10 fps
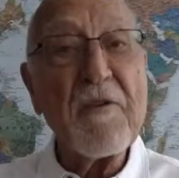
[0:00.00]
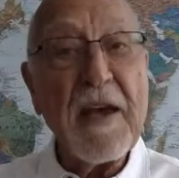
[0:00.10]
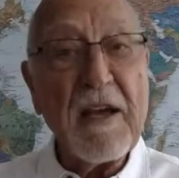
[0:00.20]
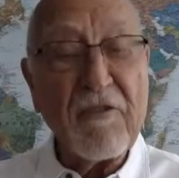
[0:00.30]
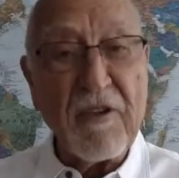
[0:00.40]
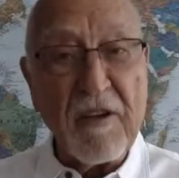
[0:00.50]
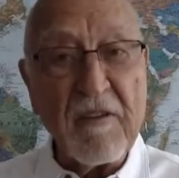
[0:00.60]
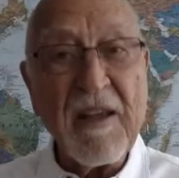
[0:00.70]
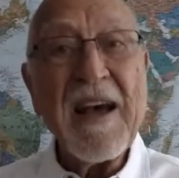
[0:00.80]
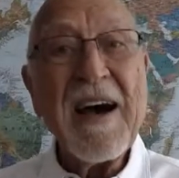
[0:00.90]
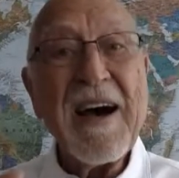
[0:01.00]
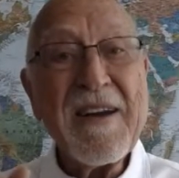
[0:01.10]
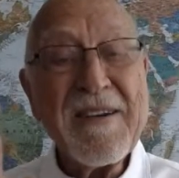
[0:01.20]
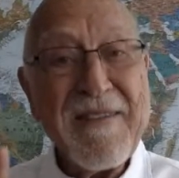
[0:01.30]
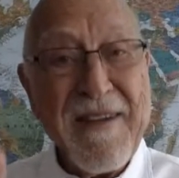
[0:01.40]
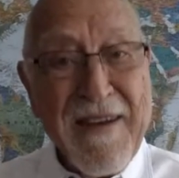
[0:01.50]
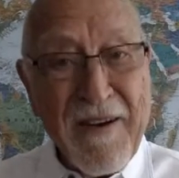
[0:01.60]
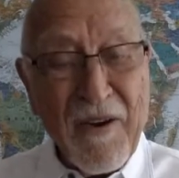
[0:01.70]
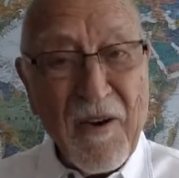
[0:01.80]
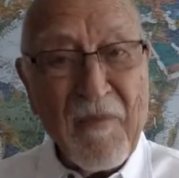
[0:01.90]
nations
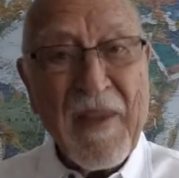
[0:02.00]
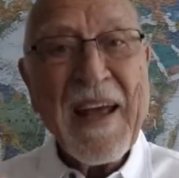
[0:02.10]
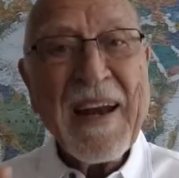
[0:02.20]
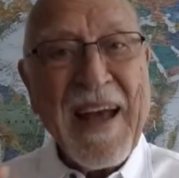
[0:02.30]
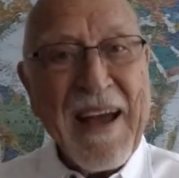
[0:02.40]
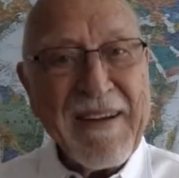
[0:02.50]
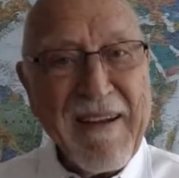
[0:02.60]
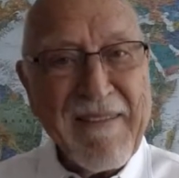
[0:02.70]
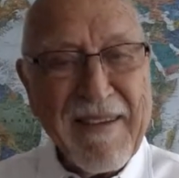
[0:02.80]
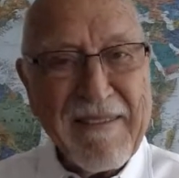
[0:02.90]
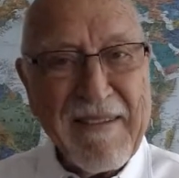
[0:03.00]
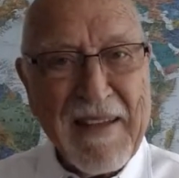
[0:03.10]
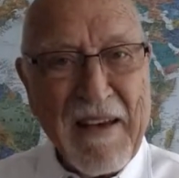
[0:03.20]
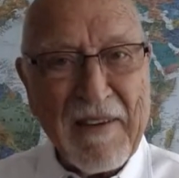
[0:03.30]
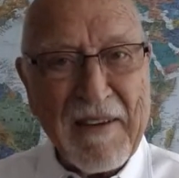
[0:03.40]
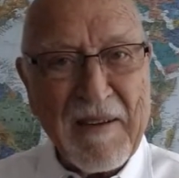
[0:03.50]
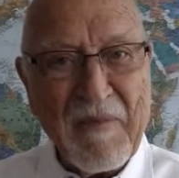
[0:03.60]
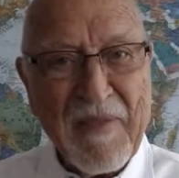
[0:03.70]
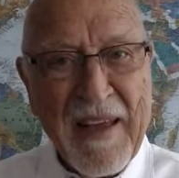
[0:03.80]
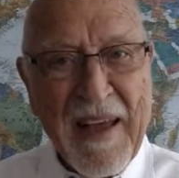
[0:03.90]
until 1967.
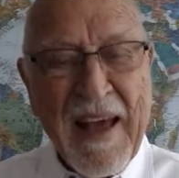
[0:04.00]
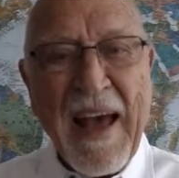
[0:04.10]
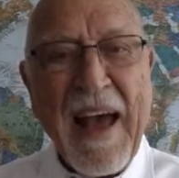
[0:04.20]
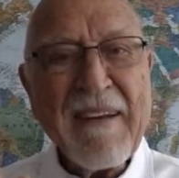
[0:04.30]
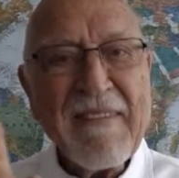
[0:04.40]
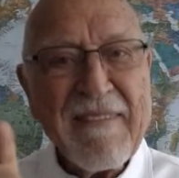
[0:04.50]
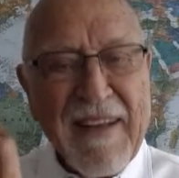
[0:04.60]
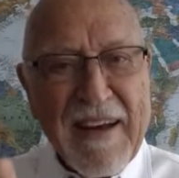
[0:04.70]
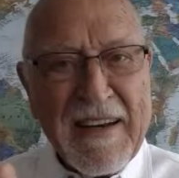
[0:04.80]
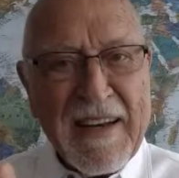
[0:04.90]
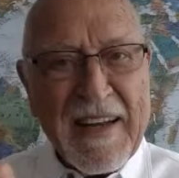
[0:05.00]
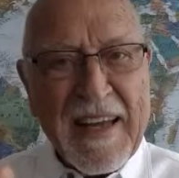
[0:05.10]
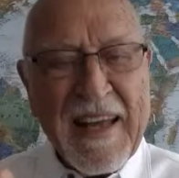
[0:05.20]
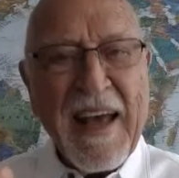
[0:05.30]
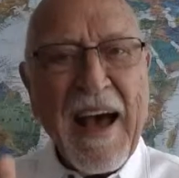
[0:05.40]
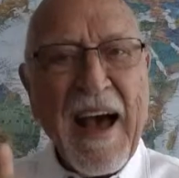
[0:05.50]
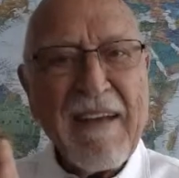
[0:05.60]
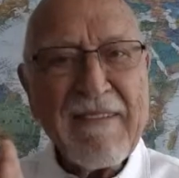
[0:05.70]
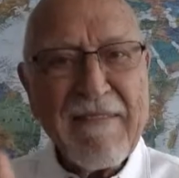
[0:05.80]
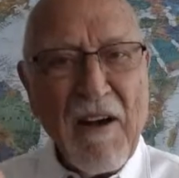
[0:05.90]
And suddenly
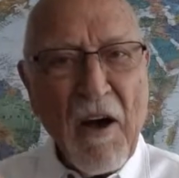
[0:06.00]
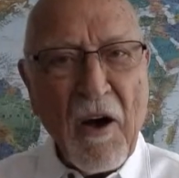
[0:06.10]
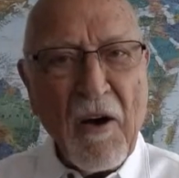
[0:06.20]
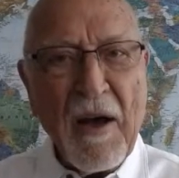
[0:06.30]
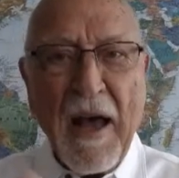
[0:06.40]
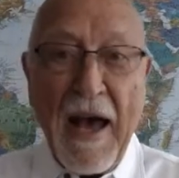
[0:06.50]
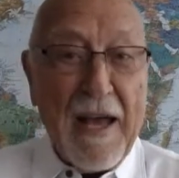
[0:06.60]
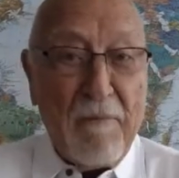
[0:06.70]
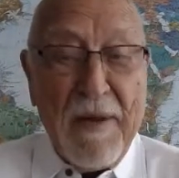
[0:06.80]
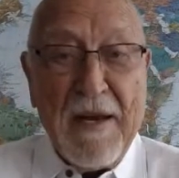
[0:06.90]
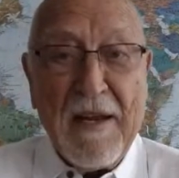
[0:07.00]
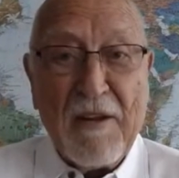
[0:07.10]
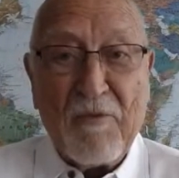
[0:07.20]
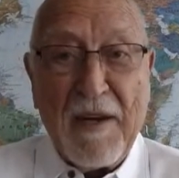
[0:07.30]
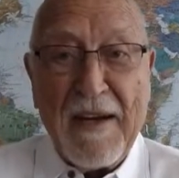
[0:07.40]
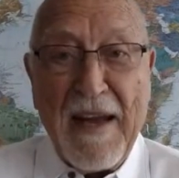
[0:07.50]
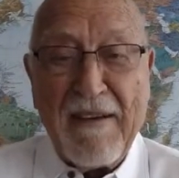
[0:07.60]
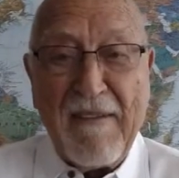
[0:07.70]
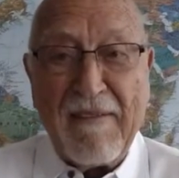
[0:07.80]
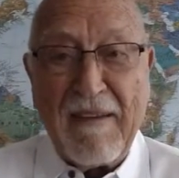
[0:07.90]
I had been to Israel in
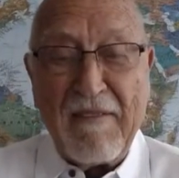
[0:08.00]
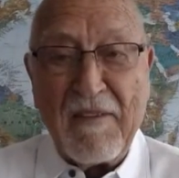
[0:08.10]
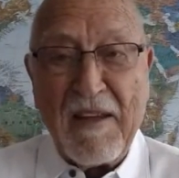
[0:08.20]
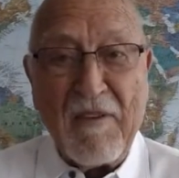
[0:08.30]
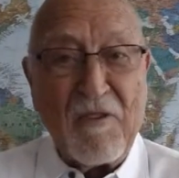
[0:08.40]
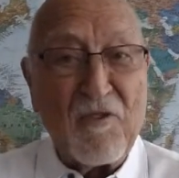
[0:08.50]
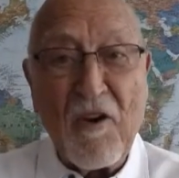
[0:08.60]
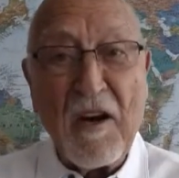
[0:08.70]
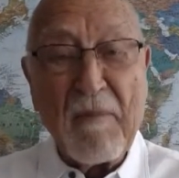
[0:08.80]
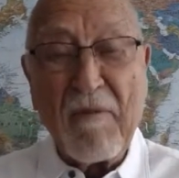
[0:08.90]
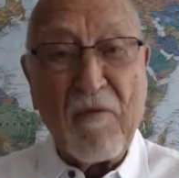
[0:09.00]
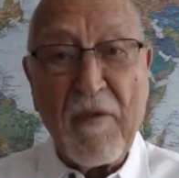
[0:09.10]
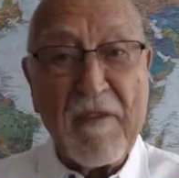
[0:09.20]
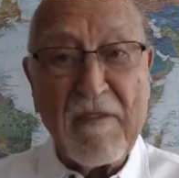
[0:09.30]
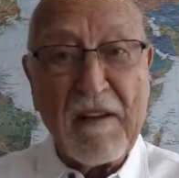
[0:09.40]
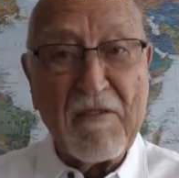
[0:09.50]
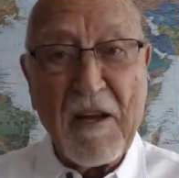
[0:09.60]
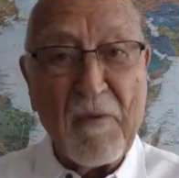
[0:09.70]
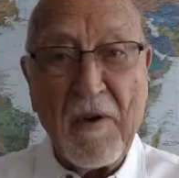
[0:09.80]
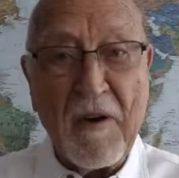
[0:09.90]
1967, shortly before the
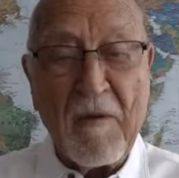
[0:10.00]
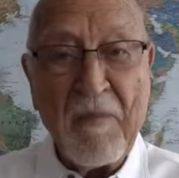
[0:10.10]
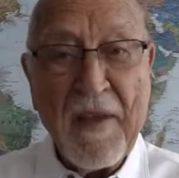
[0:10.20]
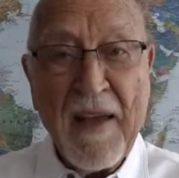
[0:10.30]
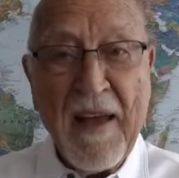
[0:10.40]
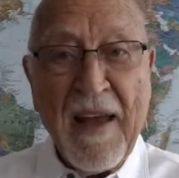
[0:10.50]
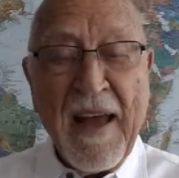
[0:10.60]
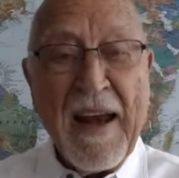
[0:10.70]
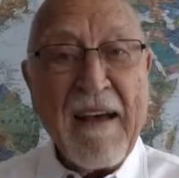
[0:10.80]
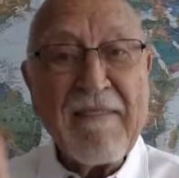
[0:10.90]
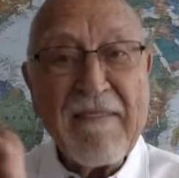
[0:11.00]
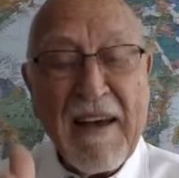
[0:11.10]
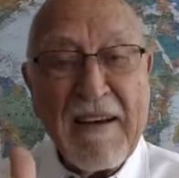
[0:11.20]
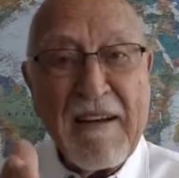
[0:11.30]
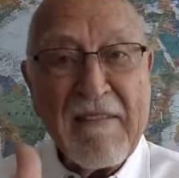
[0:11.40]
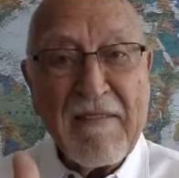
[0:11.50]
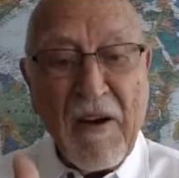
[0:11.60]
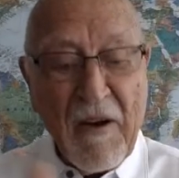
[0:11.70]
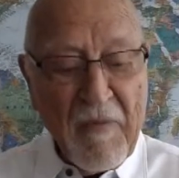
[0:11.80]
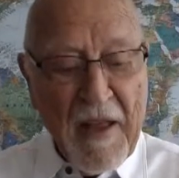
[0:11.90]
Six-Day War, and I suddenly
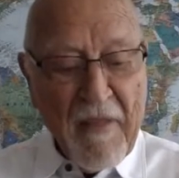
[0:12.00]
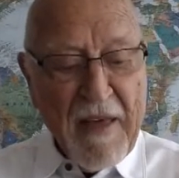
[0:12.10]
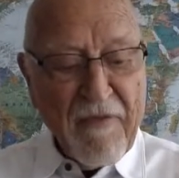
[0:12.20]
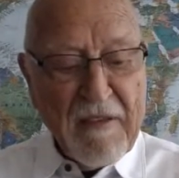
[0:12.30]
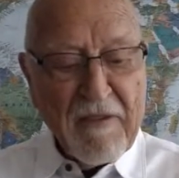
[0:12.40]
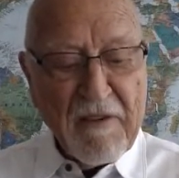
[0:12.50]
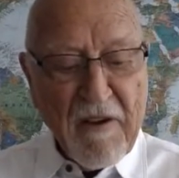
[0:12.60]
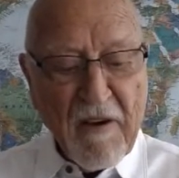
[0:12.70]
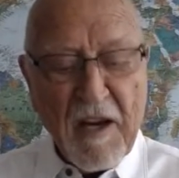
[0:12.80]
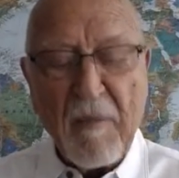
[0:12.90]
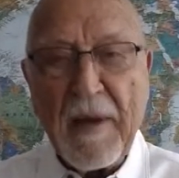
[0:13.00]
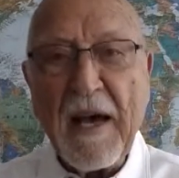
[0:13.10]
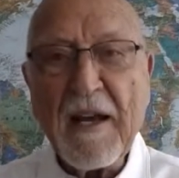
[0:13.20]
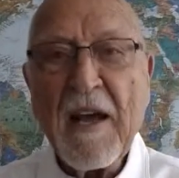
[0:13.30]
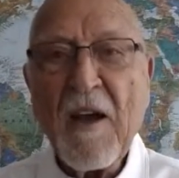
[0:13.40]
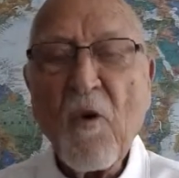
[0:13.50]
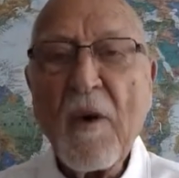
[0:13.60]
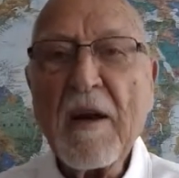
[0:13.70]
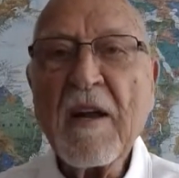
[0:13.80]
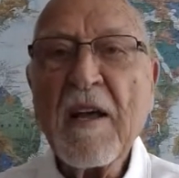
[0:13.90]
saw that this is talking about
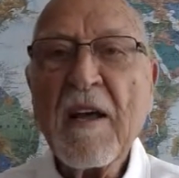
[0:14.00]
when